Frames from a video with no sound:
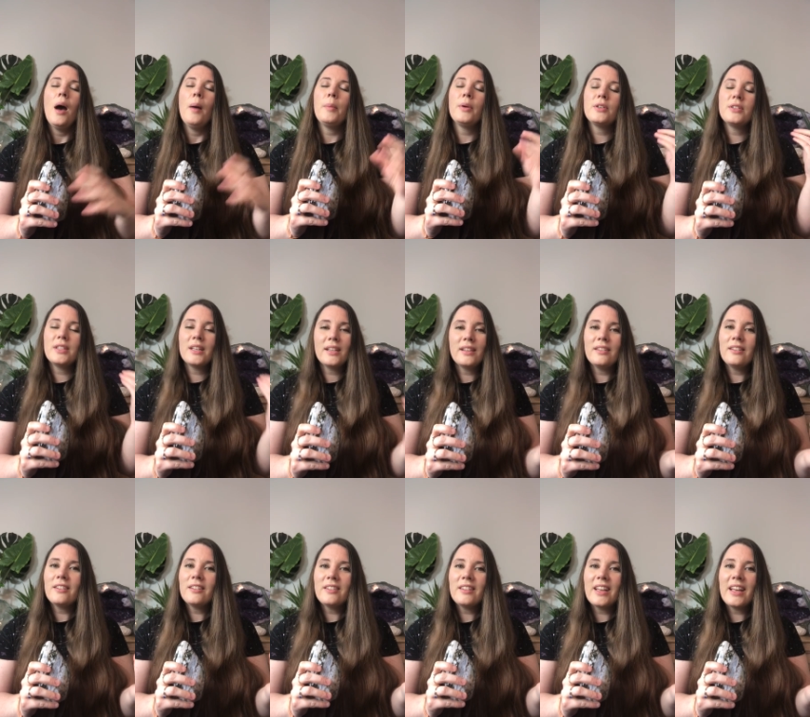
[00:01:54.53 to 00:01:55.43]

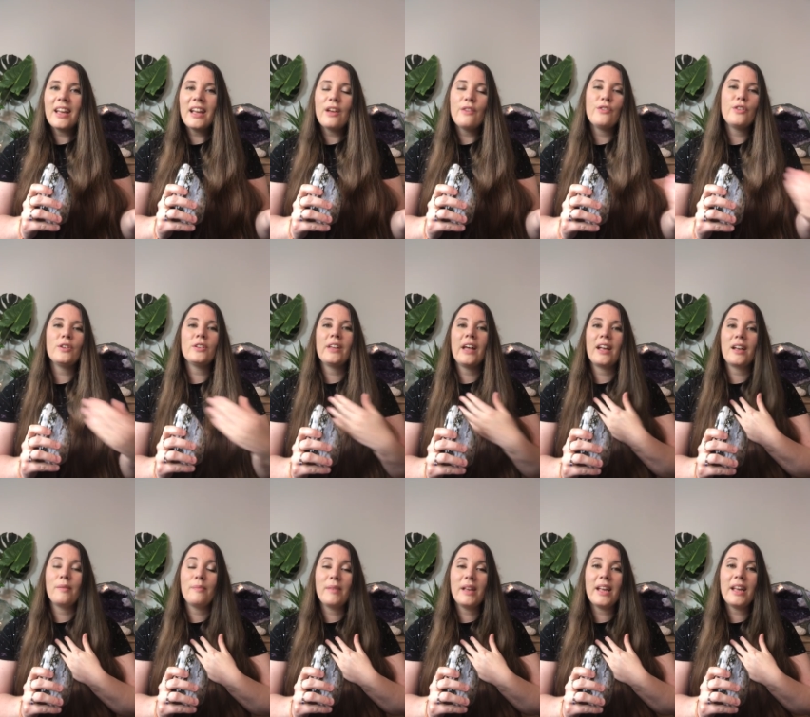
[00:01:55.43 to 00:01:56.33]
Particularly if you're
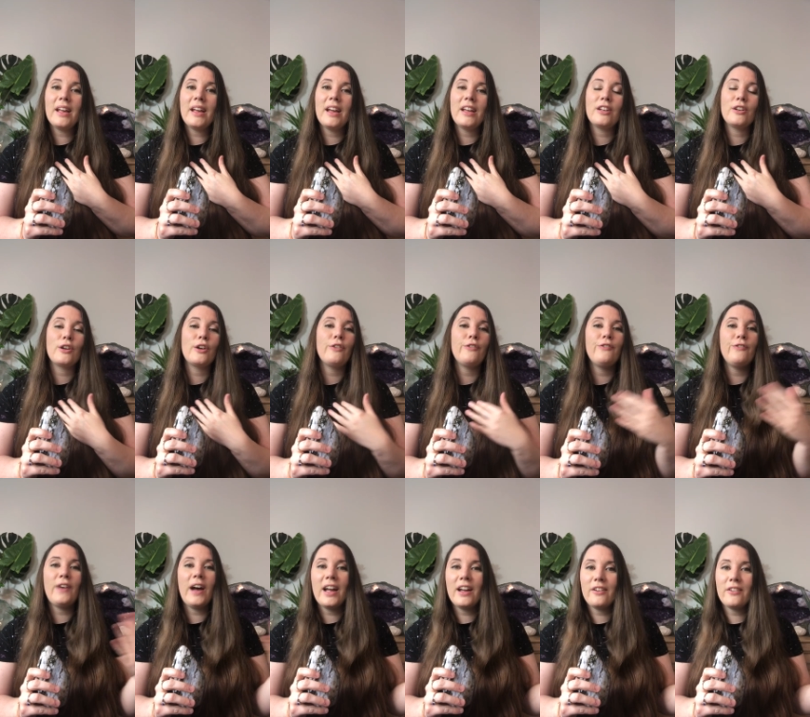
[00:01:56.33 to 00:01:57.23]
like me and you're a
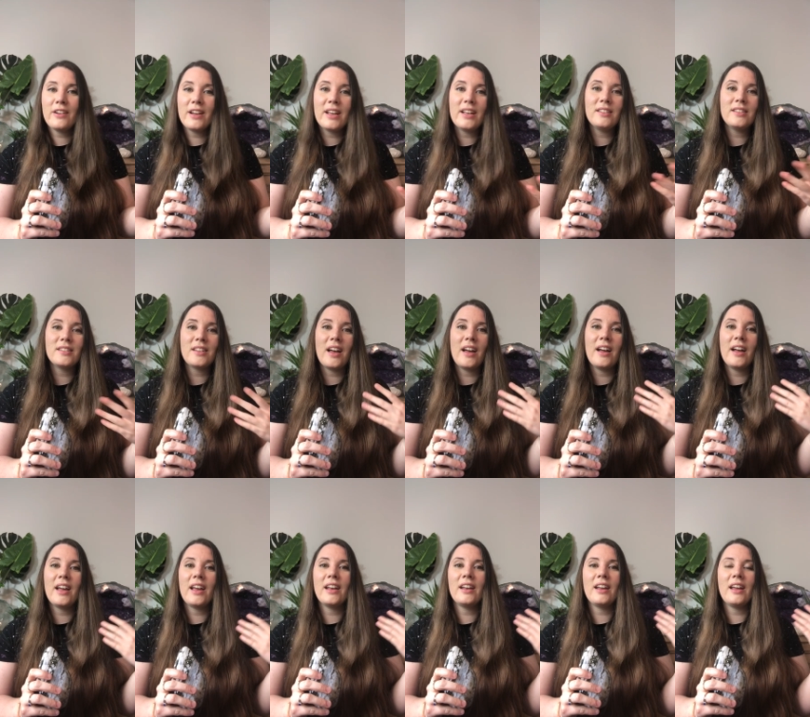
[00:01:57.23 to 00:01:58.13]
fiery
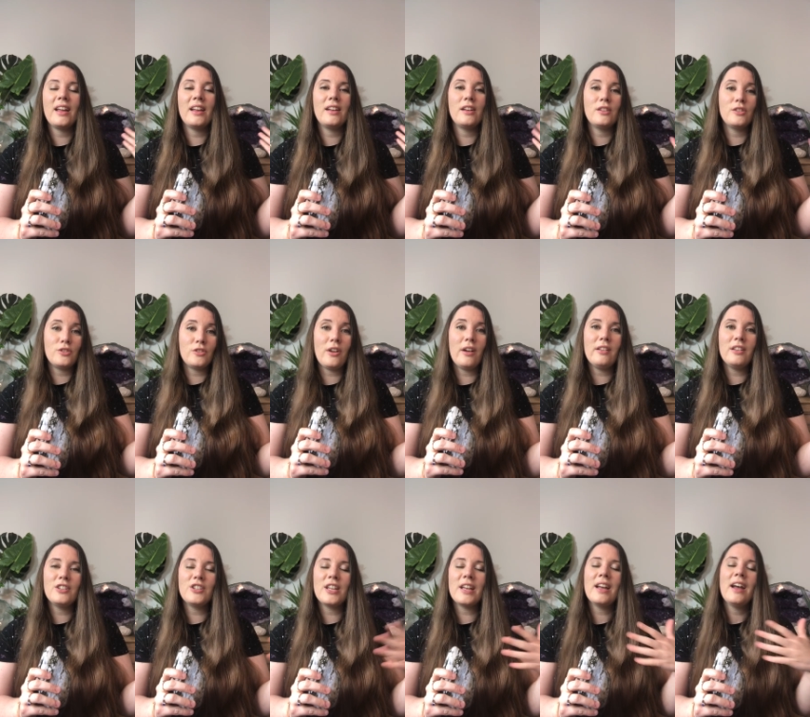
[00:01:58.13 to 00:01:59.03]
sign in
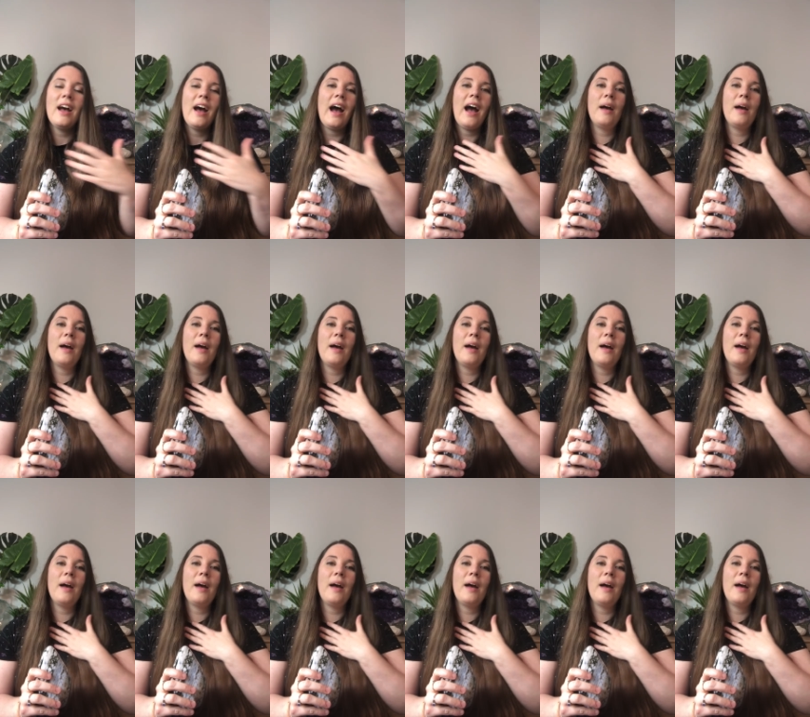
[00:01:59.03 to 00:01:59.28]
astrology.